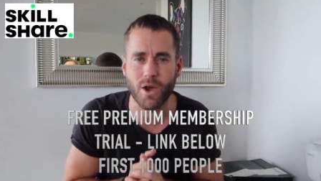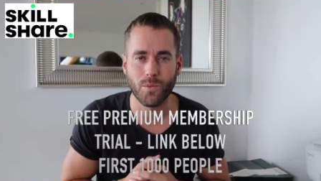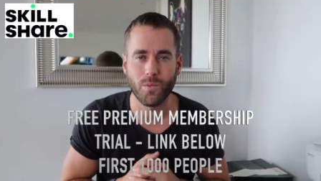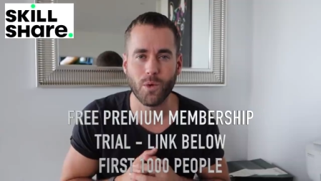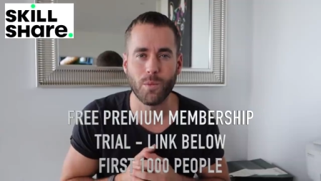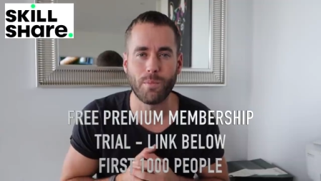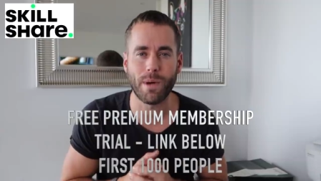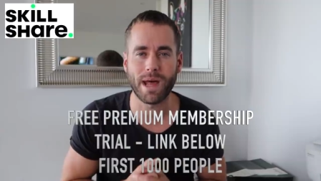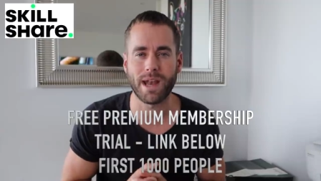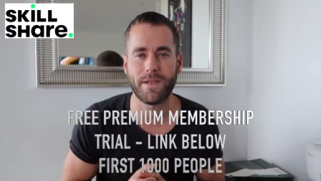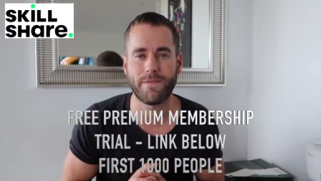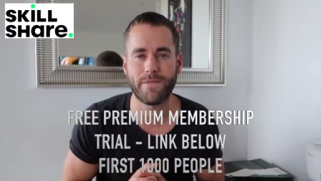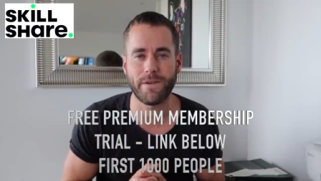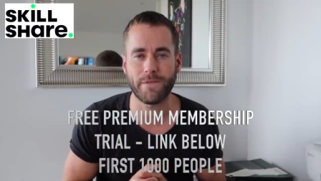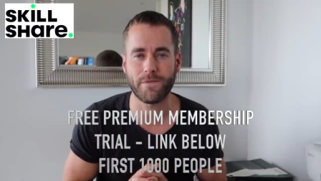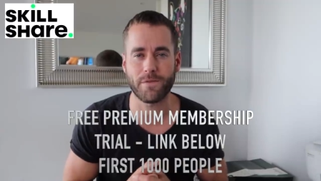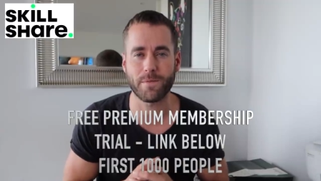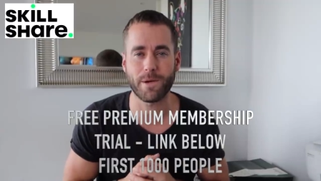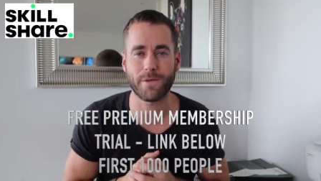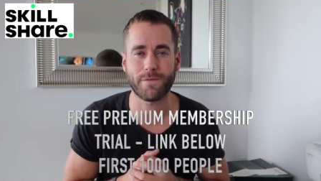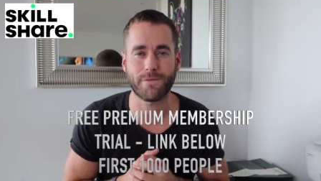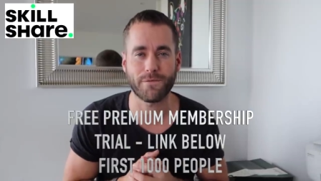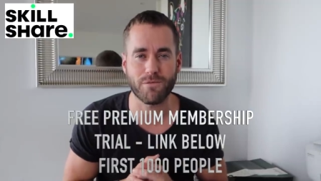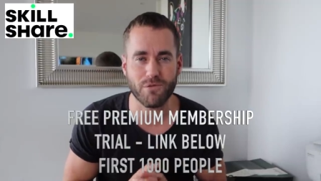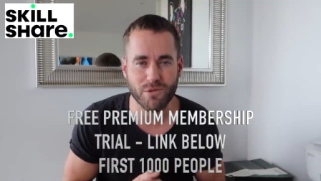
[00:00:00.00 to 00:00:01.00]
will benefit from
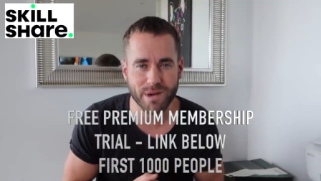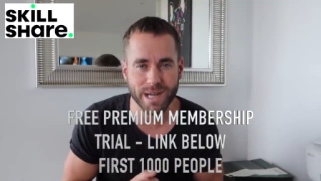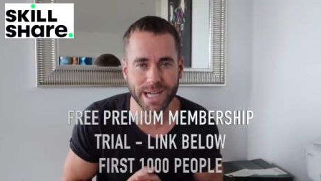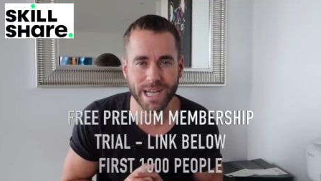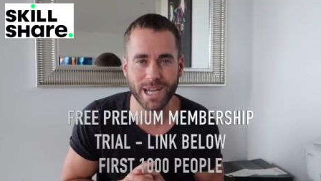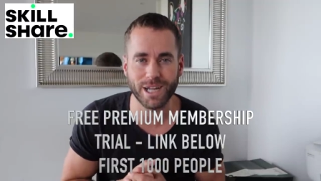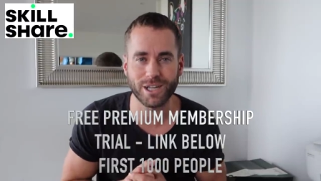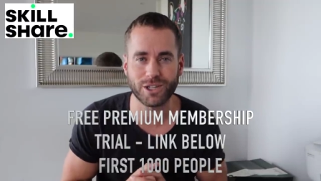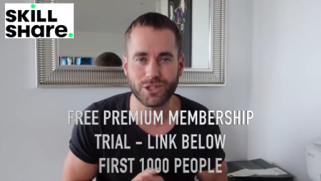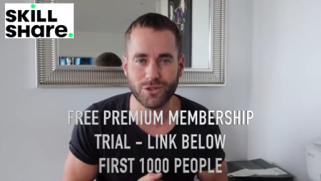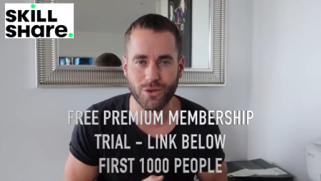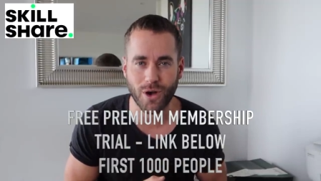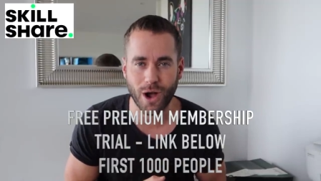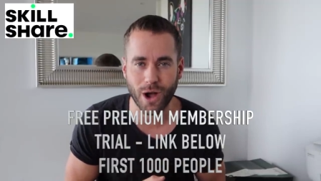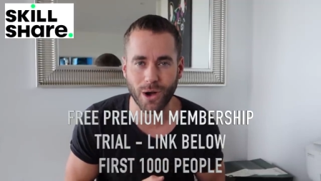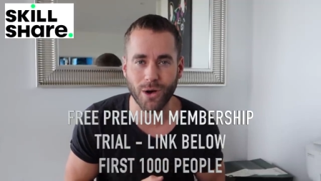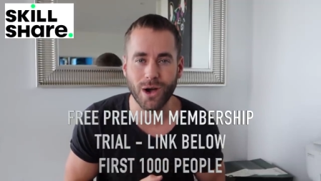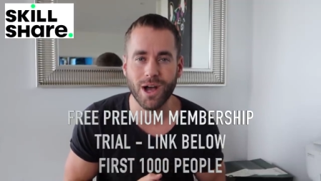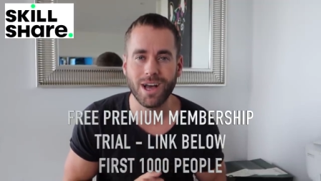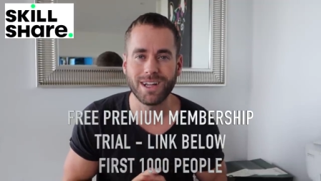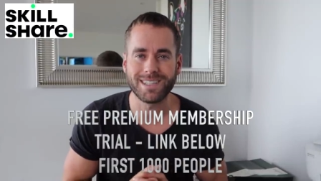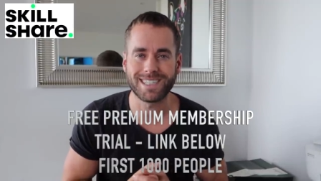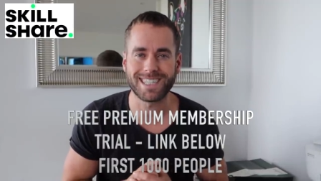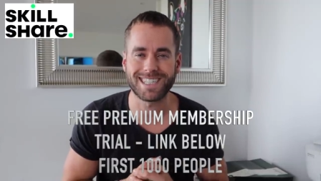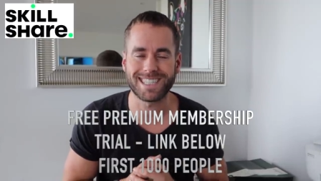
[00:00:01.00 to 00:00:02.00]
a free trial
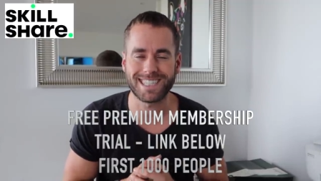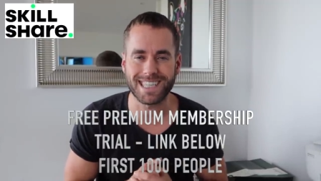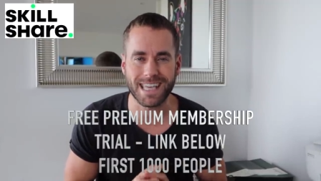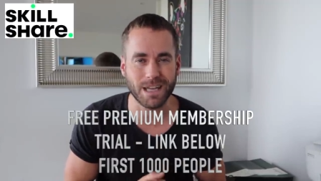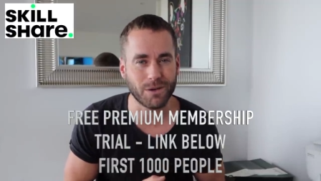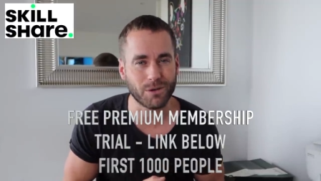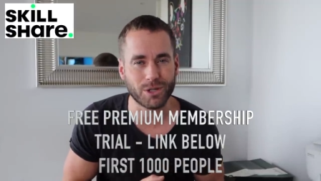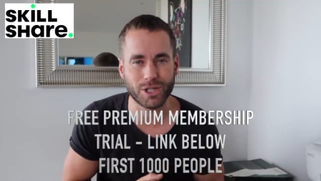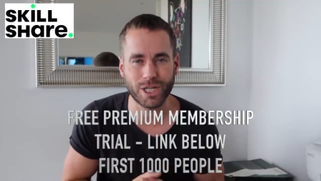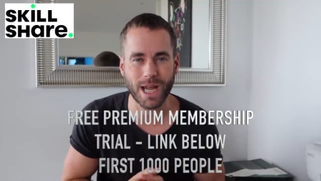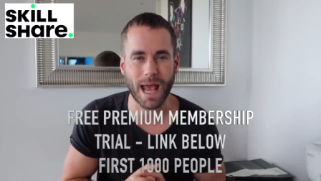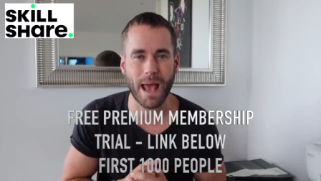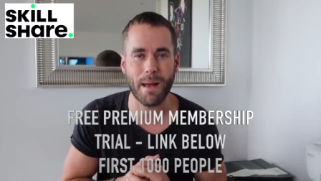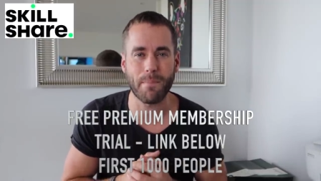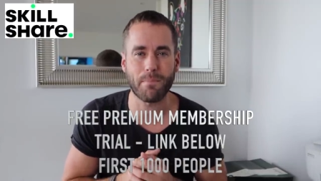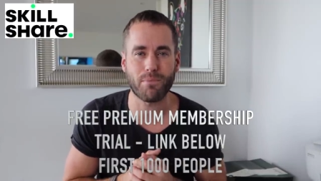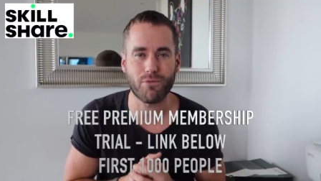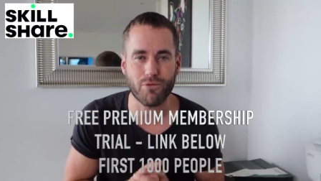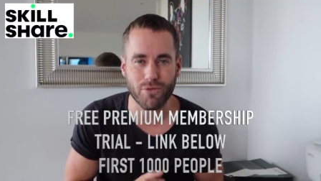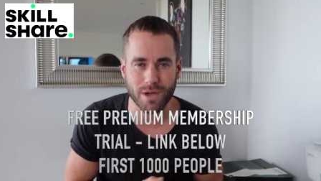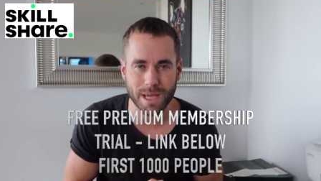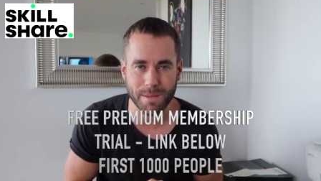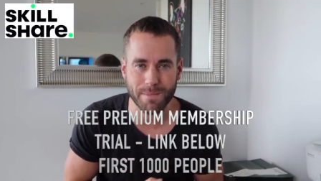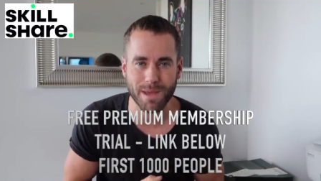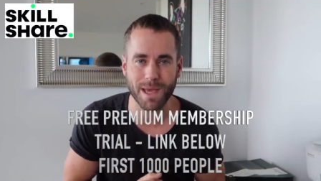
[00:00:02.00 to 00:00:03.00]
to Skillshare
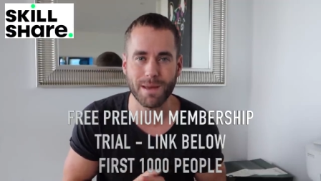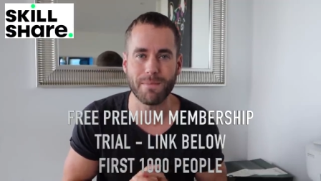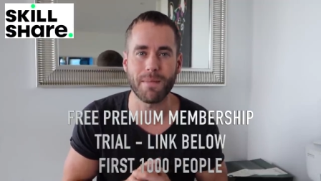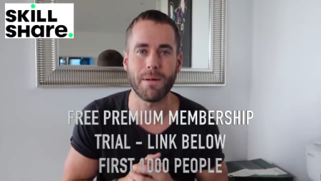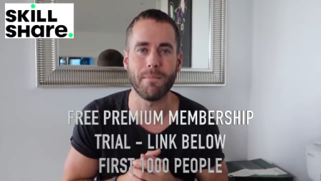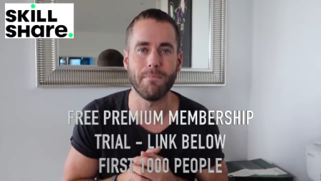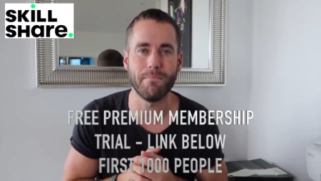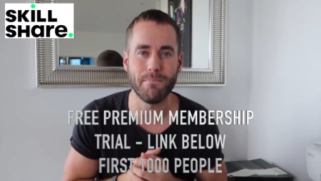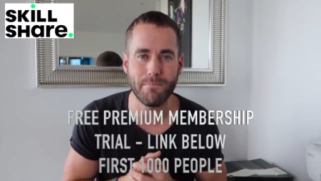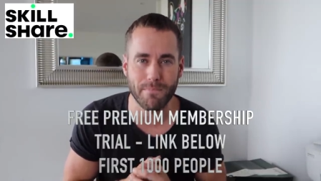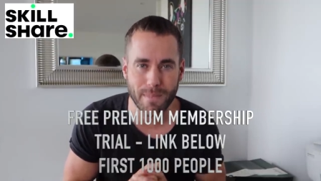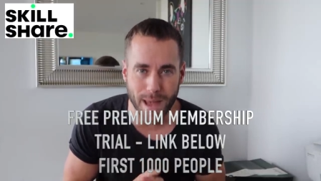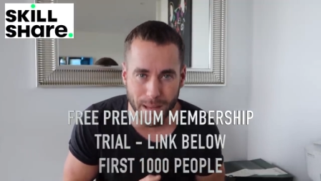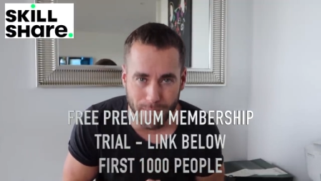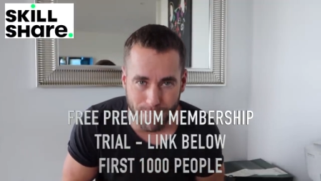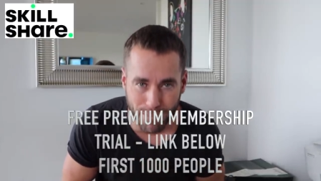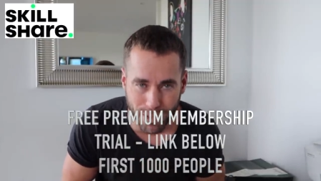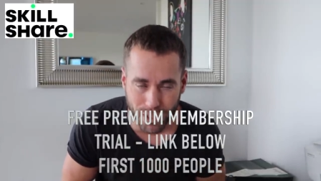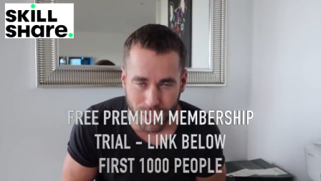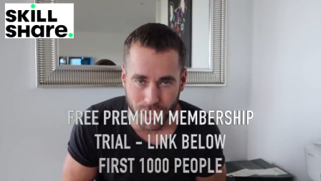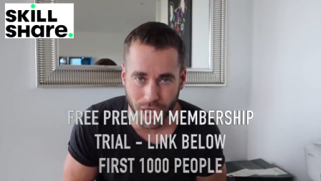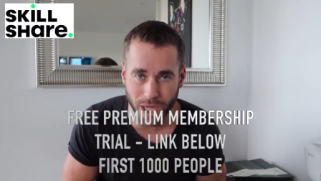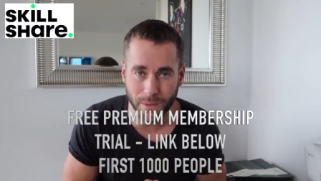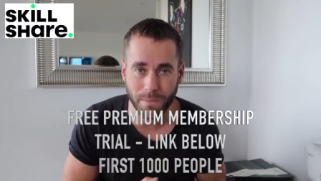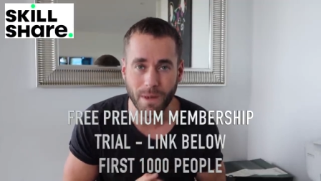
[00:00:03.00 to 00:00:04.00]
Premium
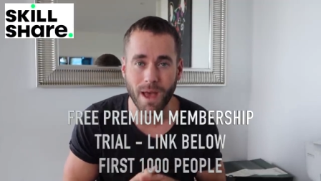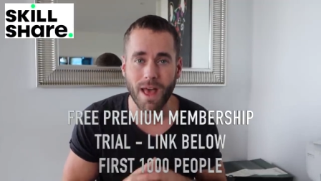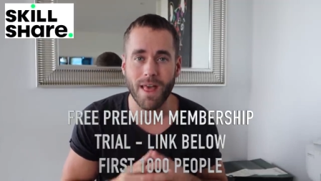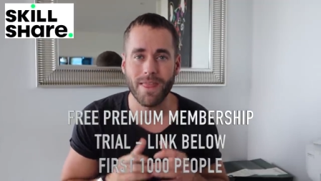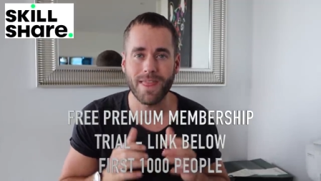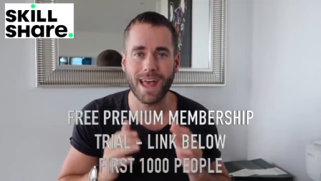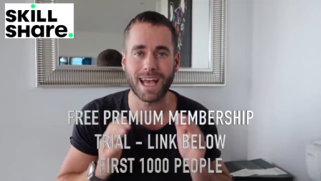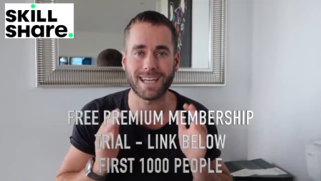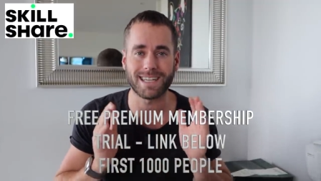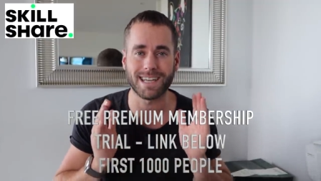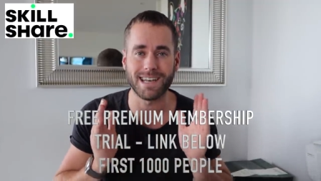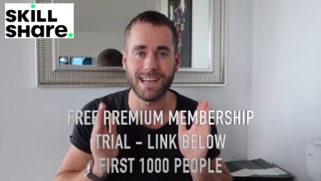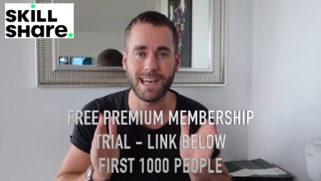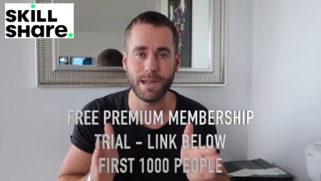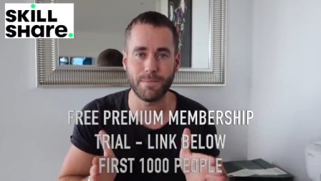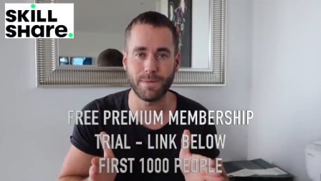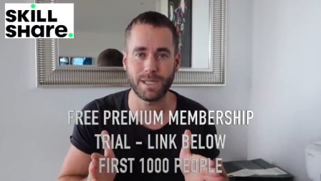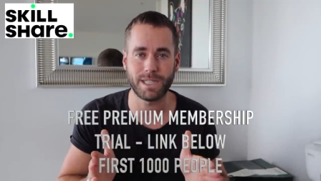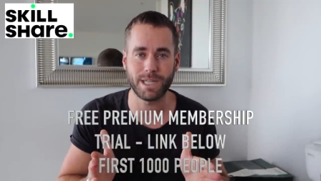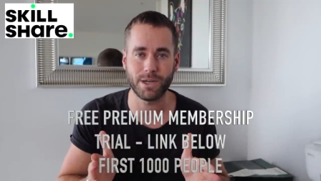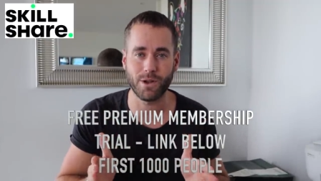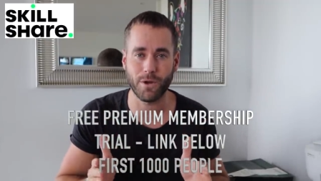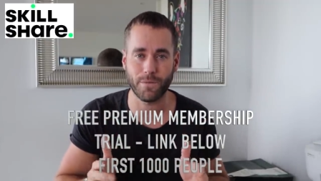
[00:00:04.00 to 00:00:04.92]
membership. That is a limited